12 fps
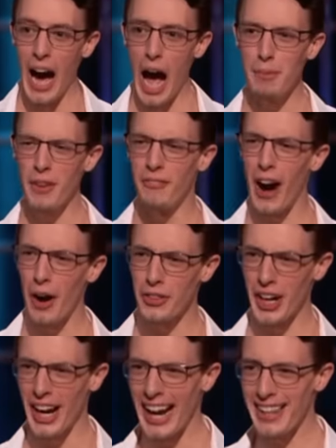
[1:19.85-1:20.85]
I'm the
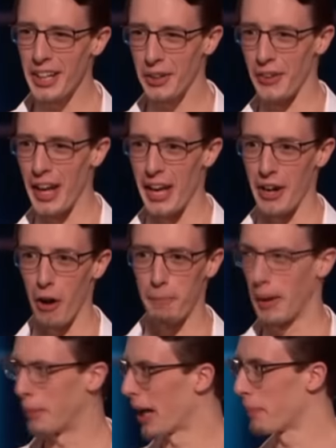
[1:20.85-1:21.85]
founder and the creator of
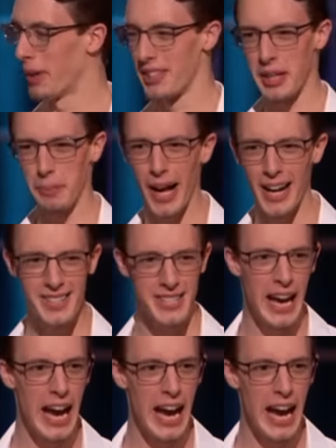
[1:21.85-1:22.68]
Pinblock Building Blocks,